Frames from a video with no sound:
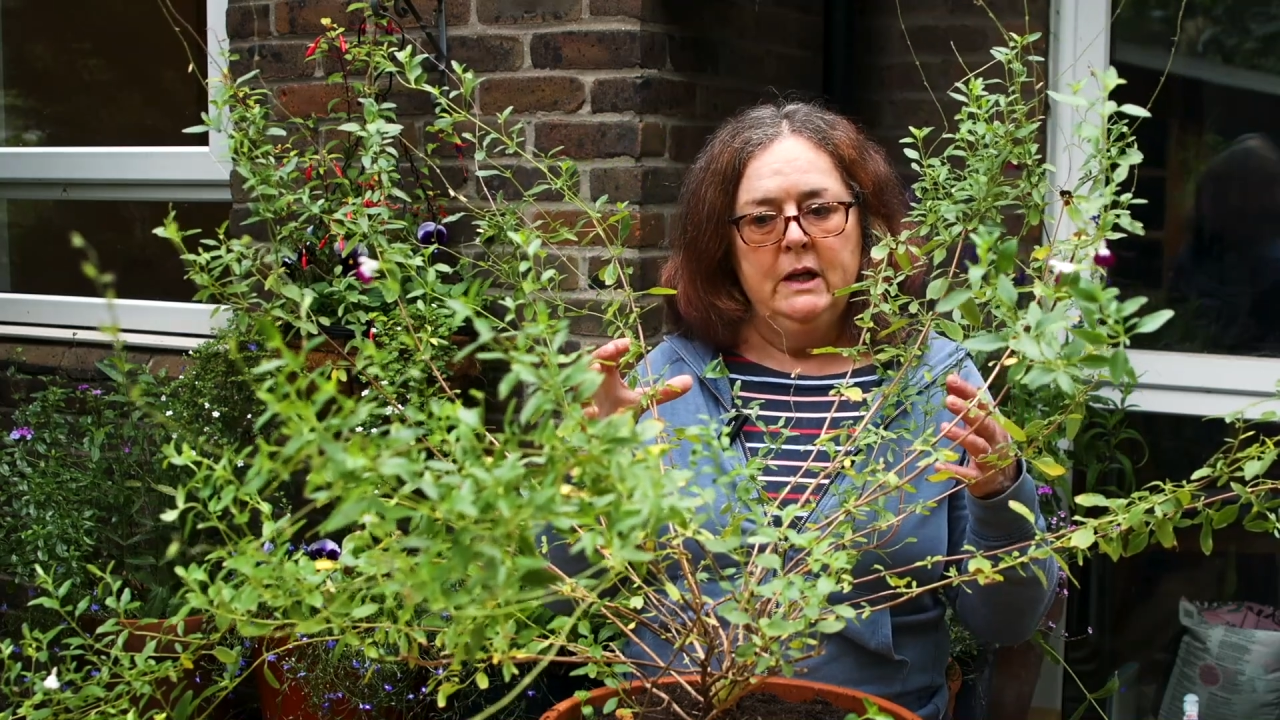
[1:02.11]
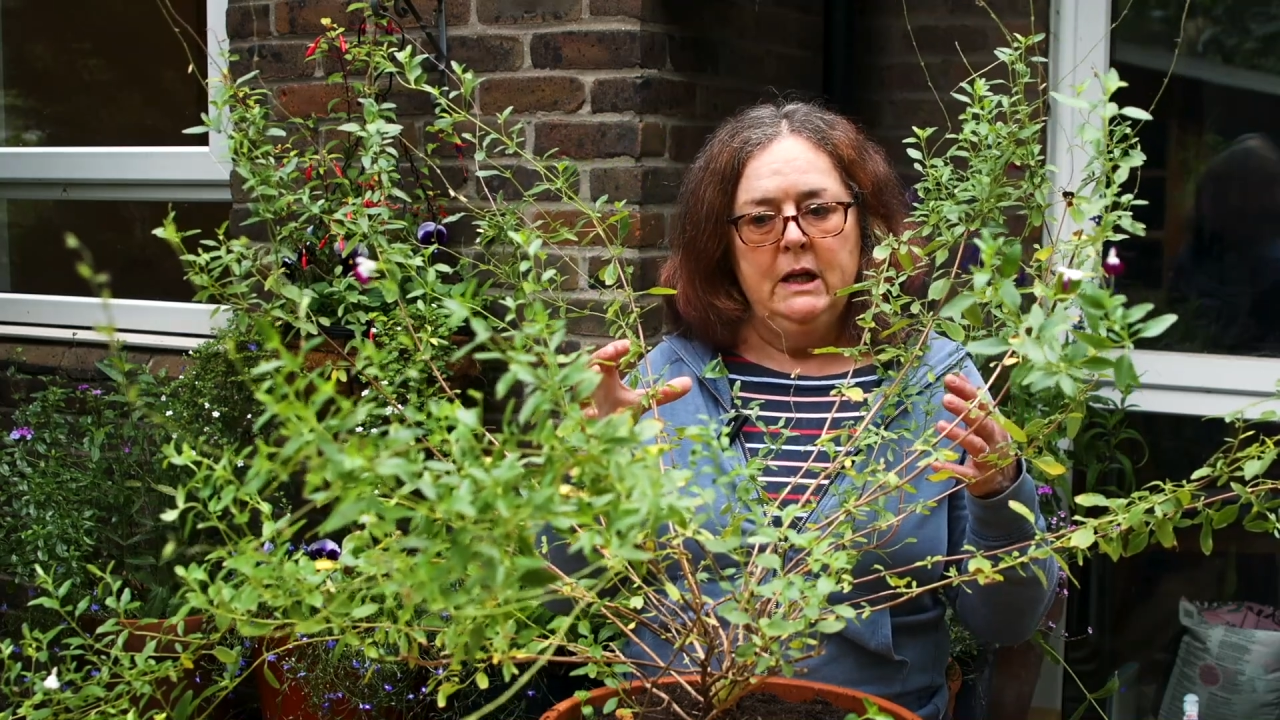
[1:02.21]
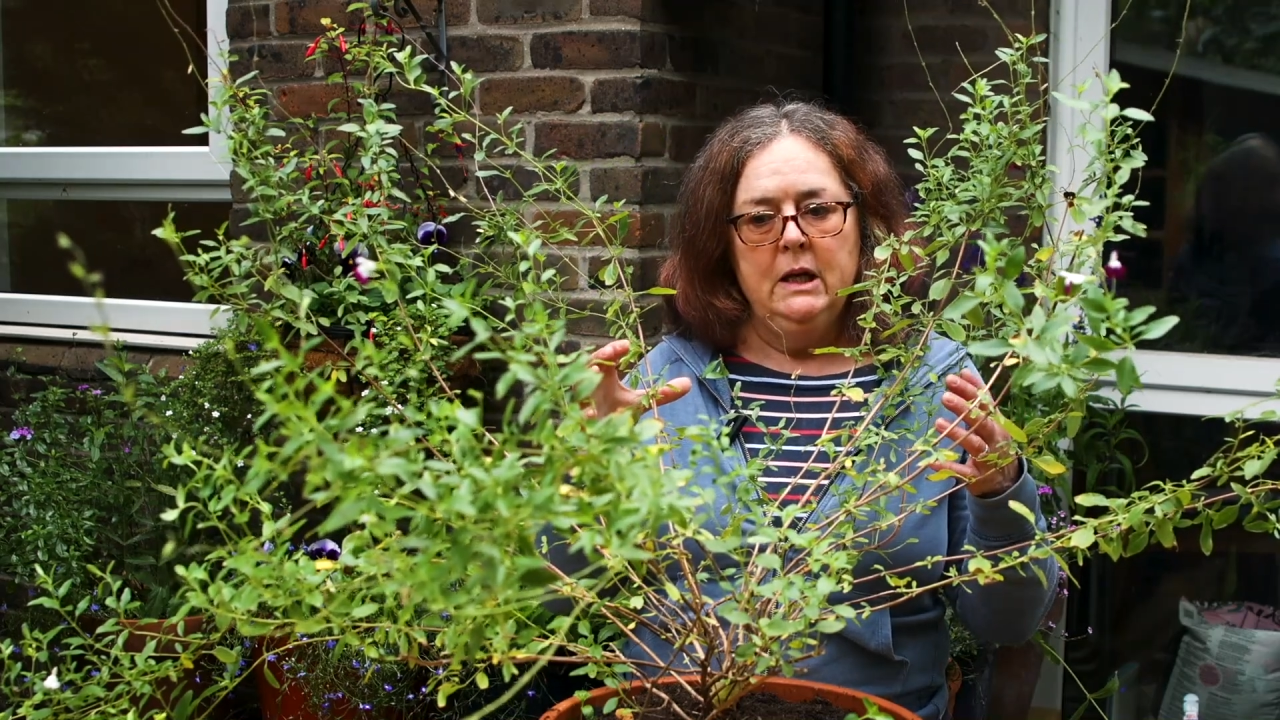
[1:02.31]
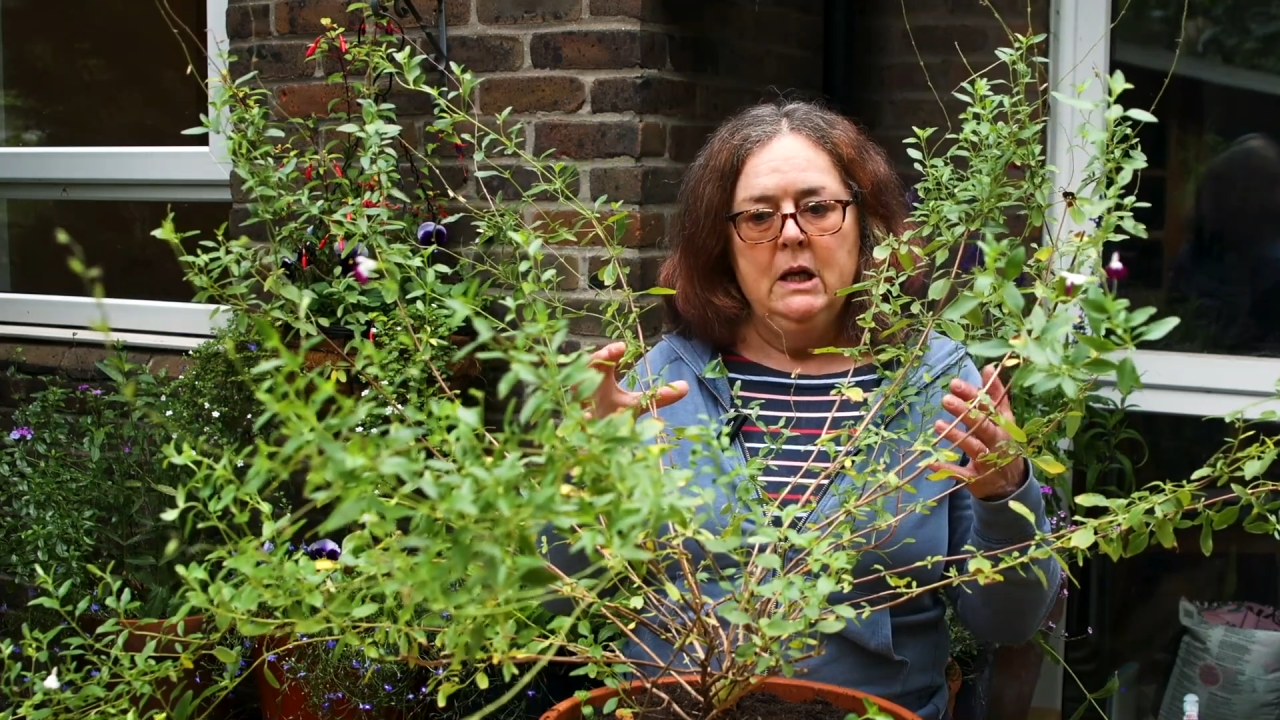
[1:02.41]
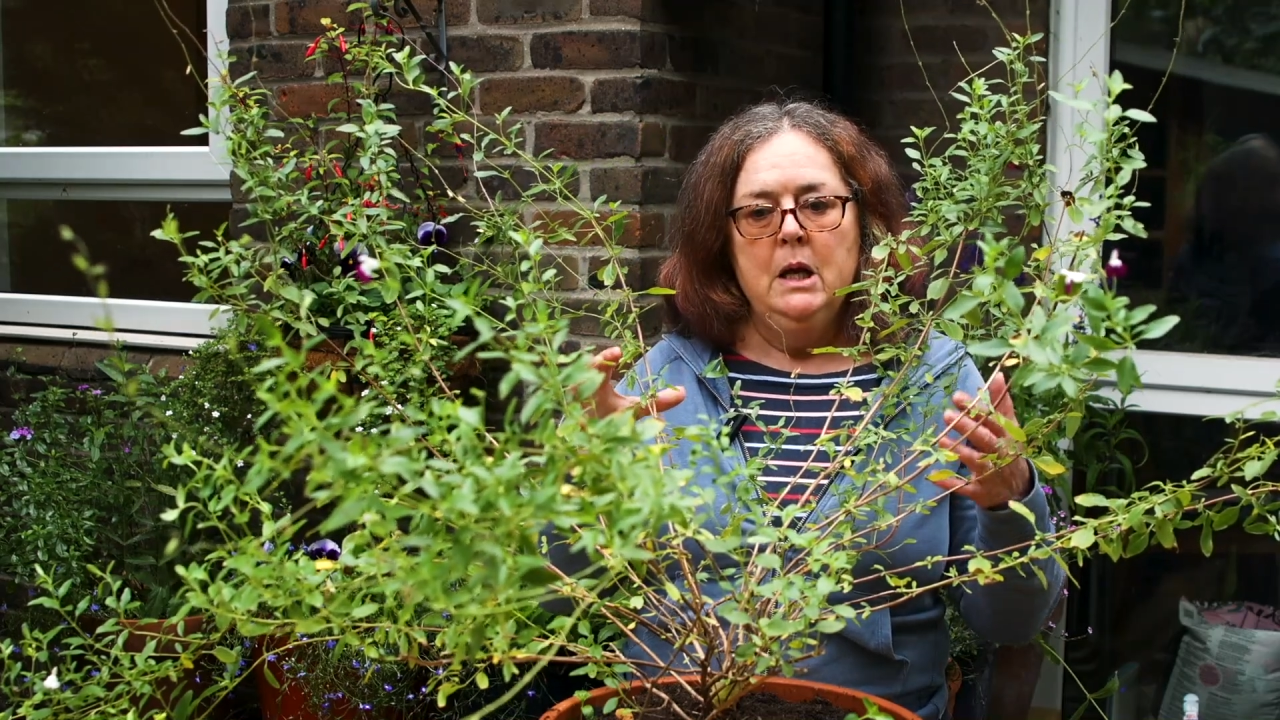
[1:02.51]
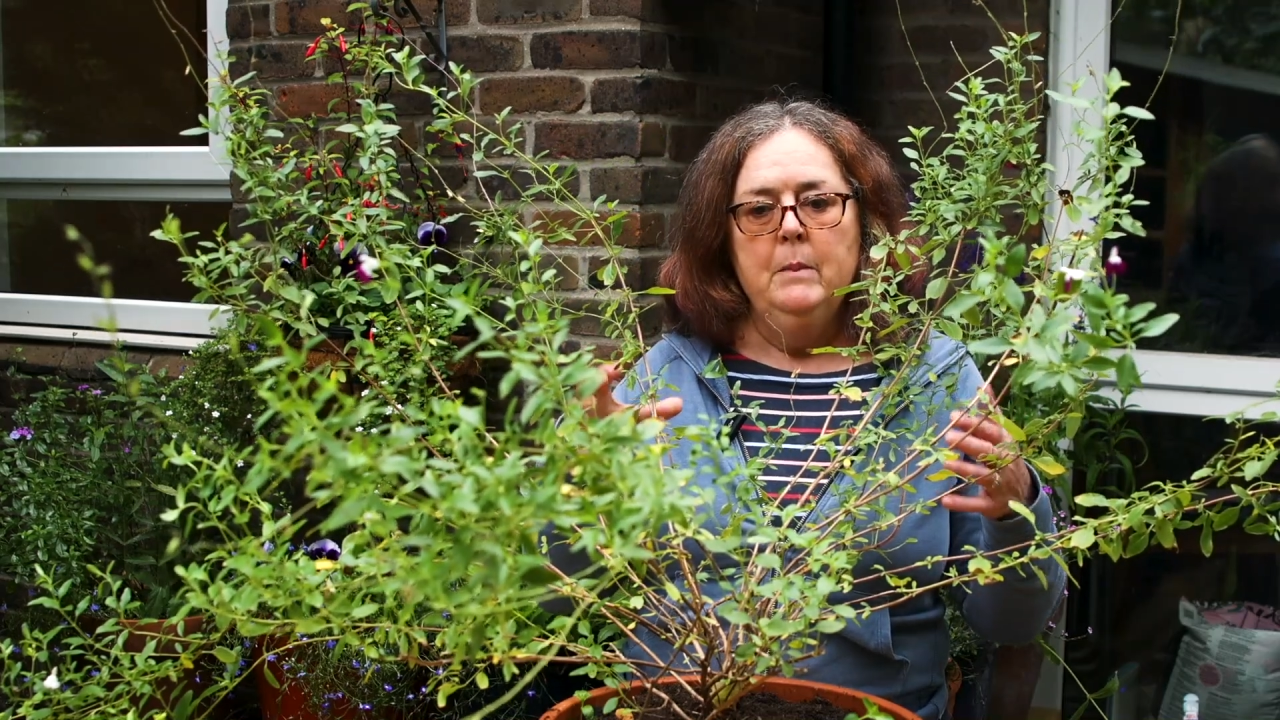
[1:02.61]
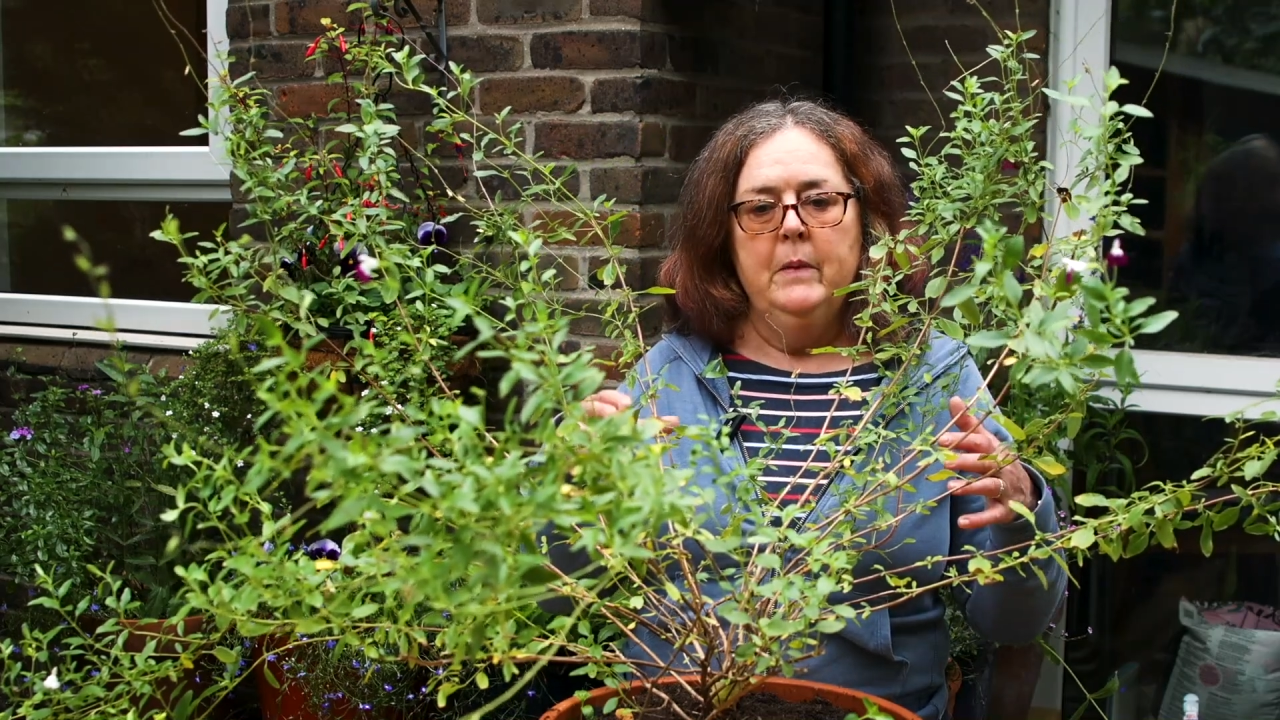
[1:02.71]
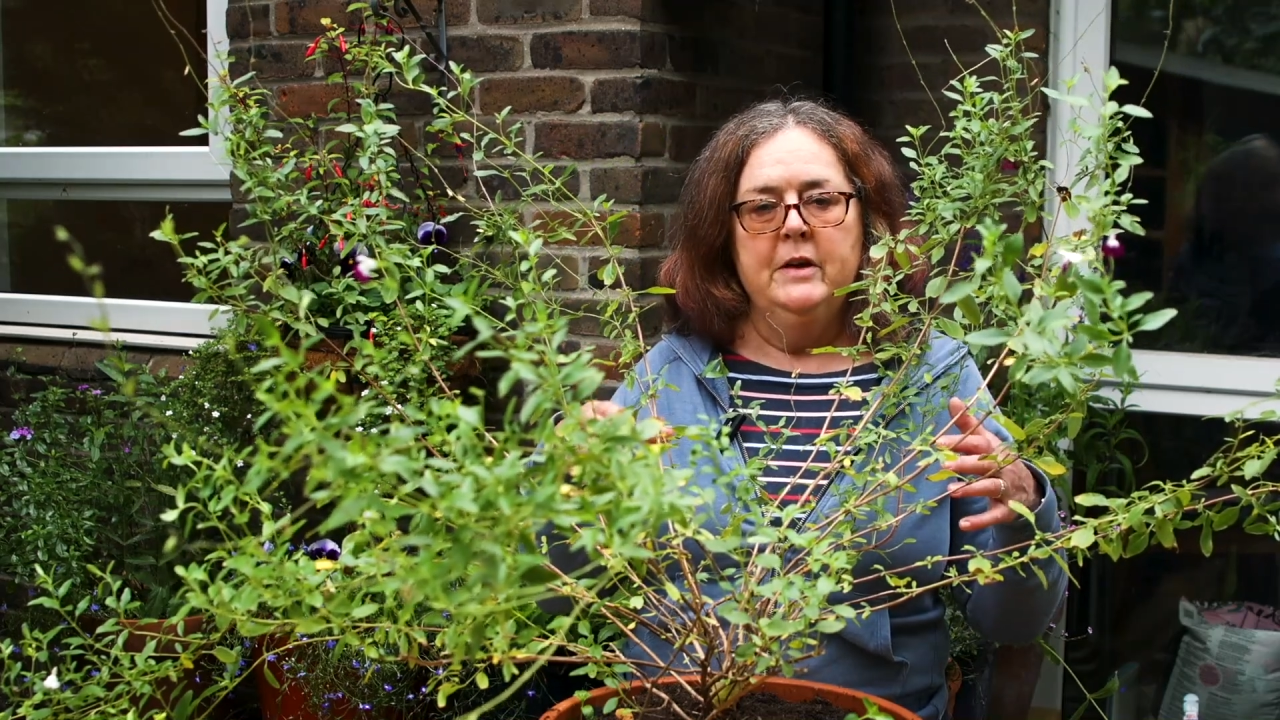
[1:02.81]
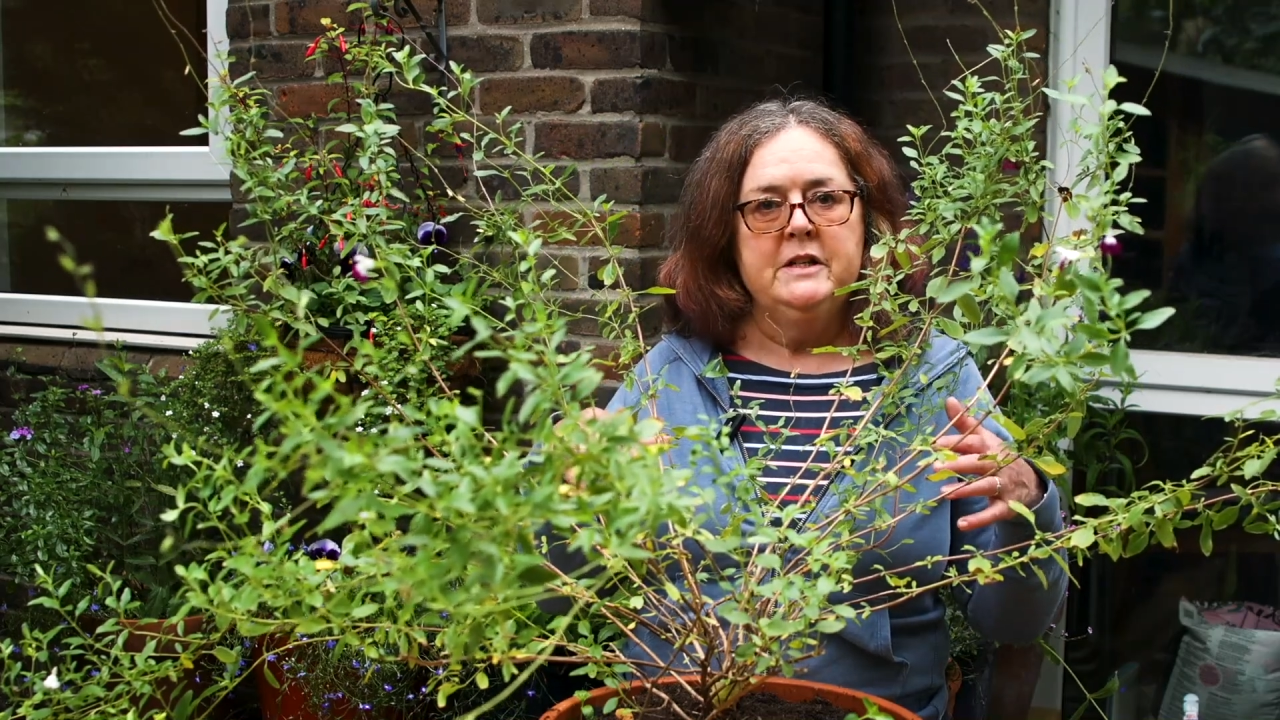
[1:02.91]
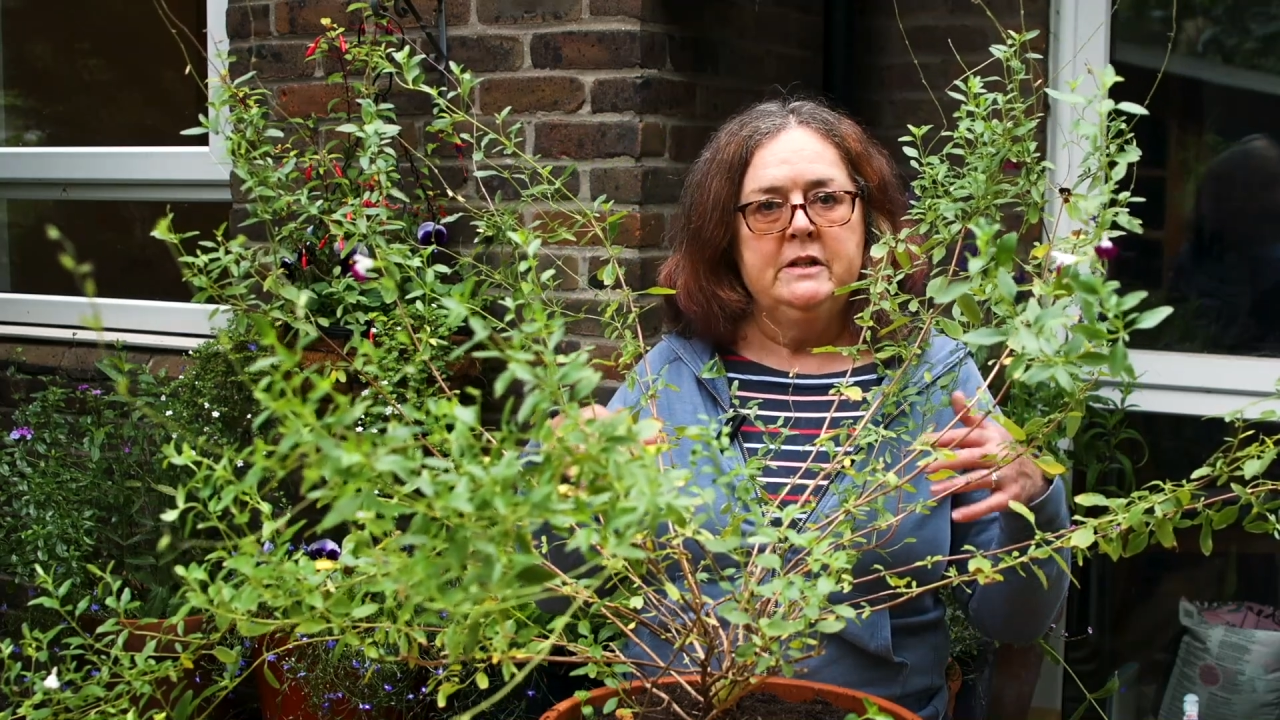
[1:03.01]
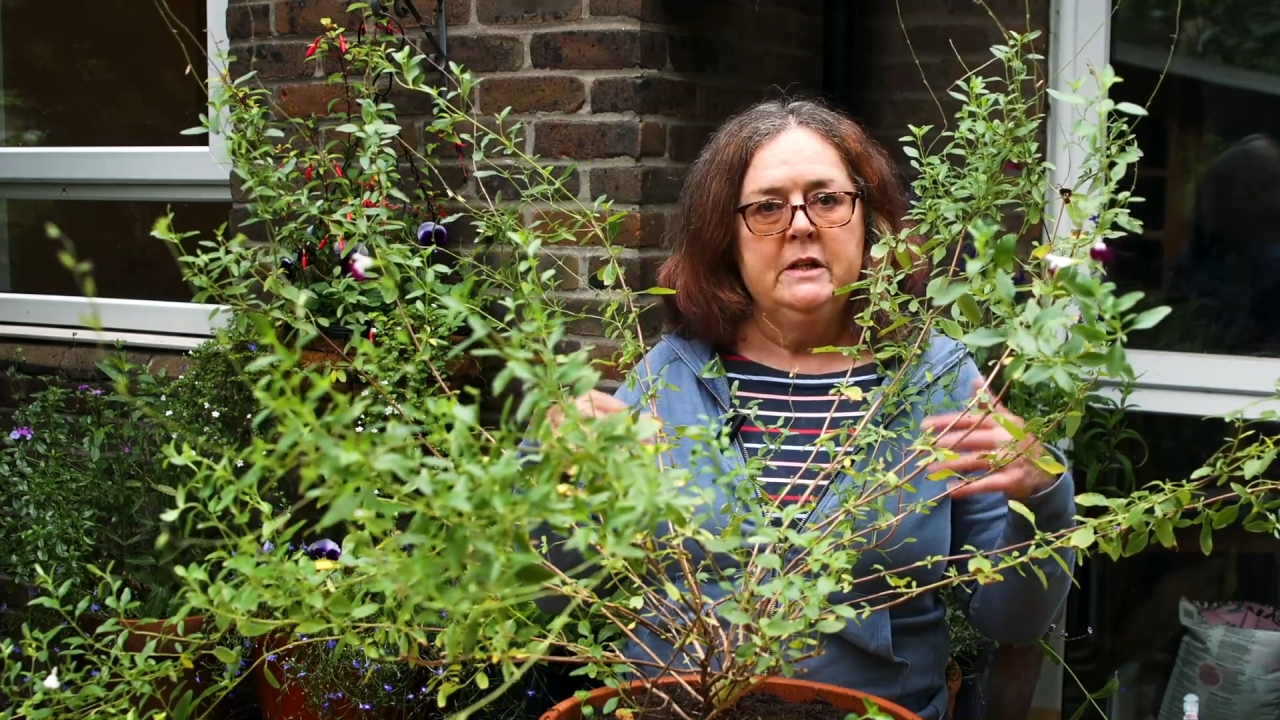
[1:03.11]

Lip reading: it because there's